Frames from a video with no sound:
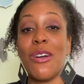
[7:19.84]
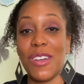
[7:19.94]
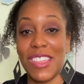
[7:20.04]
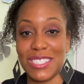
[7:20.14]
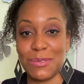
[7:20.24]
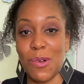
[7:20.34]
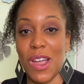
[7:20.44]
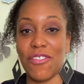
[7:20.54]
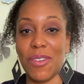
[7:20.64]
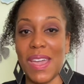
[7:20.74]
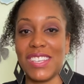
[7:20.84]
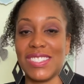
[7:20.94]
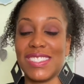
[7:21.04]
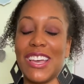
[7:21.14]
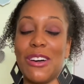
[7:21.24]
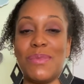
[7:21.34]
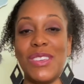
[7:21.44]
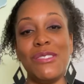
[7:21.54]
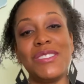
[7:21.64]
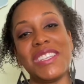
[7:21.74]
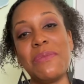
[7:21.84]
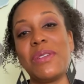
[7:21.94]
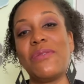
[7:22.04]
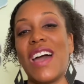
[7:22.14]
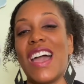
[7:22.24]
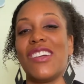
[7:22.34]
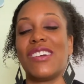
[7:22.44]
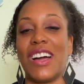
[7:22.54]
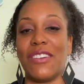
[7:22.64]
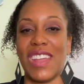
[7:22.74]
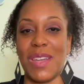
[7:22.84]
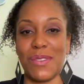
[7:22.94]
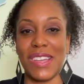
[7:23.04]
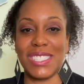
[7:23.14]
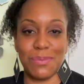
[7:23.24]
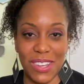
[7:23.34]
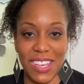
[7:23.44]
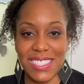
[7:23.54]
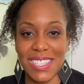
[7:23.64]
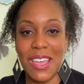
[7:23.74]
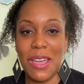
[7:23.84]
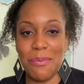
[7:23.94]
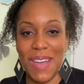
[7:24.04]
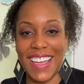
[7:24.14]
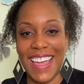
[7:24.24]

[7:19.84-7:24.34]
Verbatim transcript: where there's more information to help you simplify your cloth diapering experience. Bye,